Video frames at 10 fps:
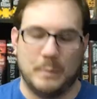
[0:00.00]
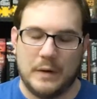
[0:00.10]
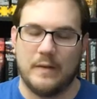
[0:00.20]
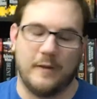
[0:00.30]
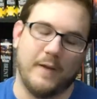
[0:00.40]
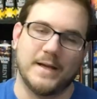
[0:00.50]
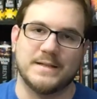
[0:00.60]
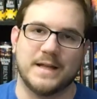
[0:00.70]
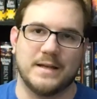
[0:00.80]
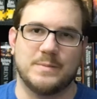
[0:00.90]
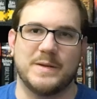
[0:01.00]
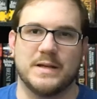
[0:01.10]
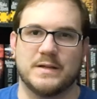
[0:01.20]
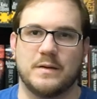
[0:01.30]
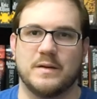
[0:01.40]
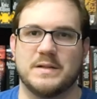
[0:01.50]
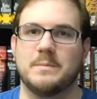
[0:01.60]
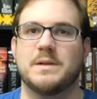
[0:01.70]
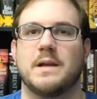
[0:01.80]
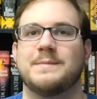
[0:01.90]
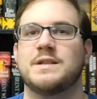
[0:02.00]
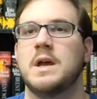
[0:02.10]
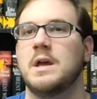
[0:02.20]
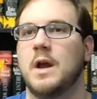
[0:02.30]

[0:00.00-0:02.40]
Part of it, like I said, is because there are sometimes